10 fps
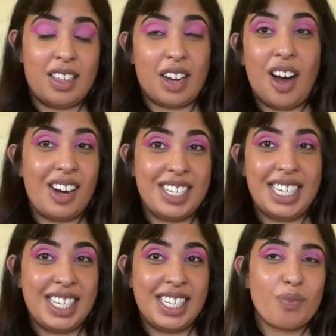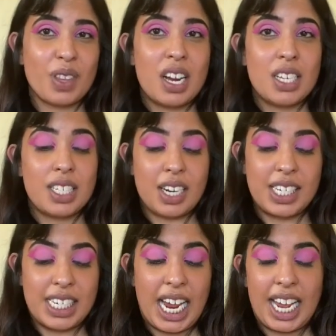the card is. So
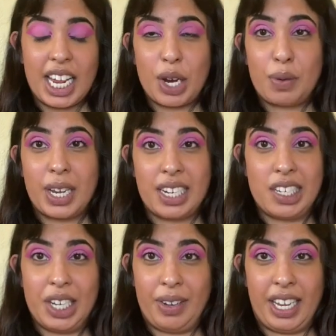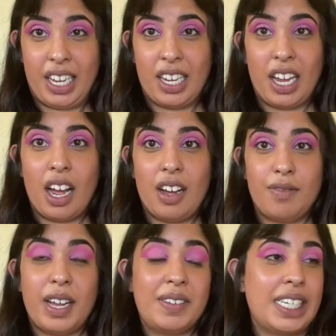today we are doing a
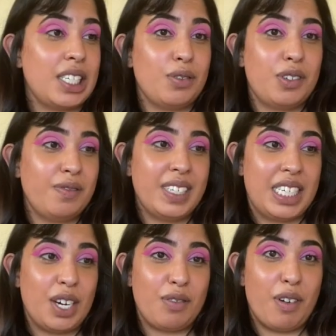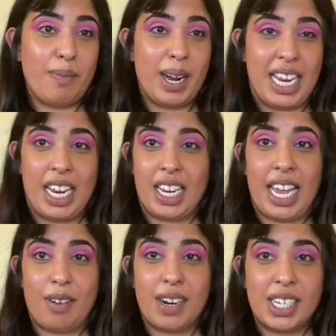very different video from my
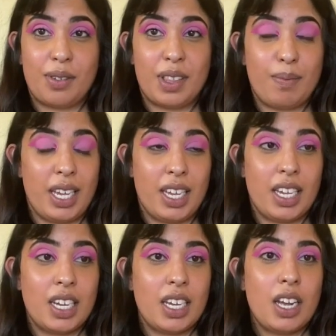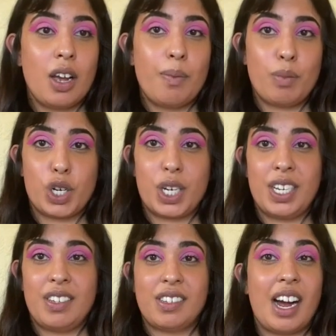Get Ready With Me,
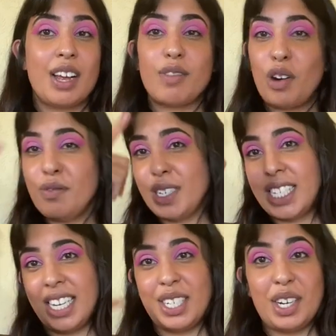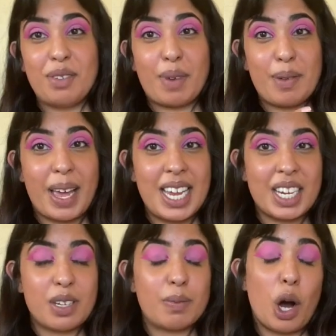because I've obviously done my
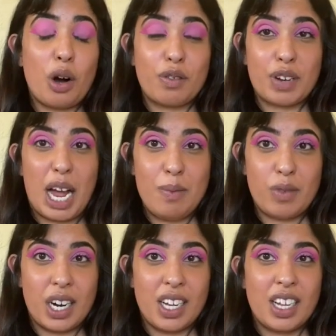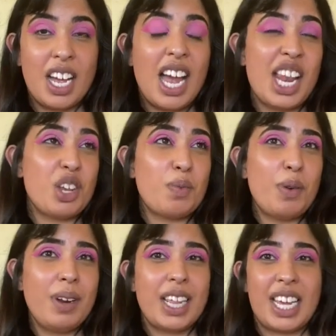makeup off camera. You're
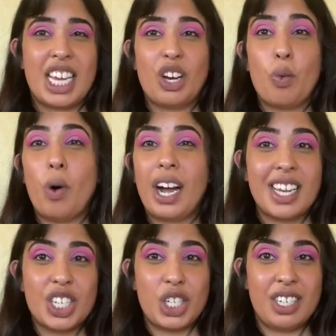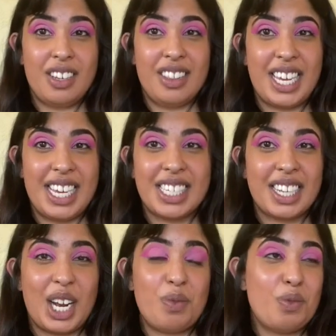probably thinking, why has she done this?
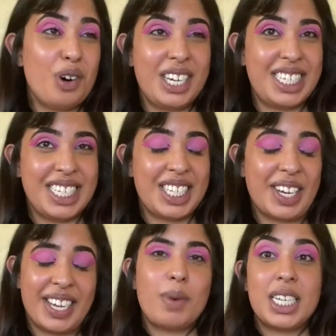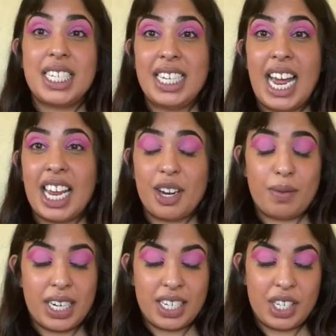Like, what is she doing? But today
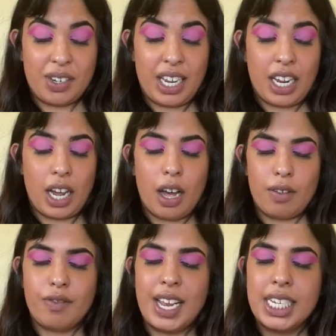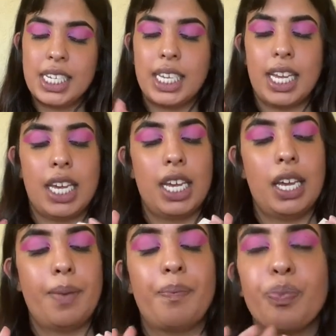we are doing a
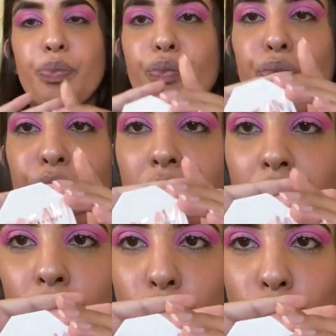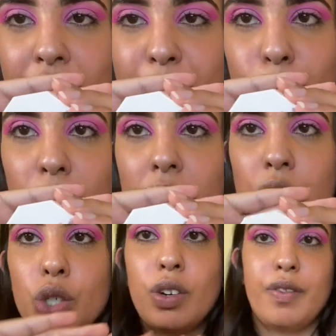Fenty cream
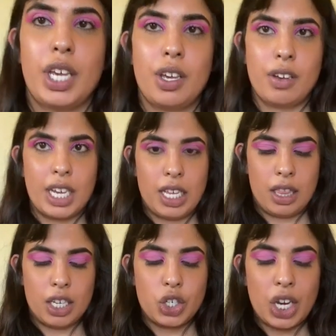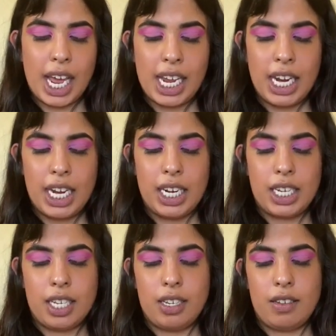blush review in the shade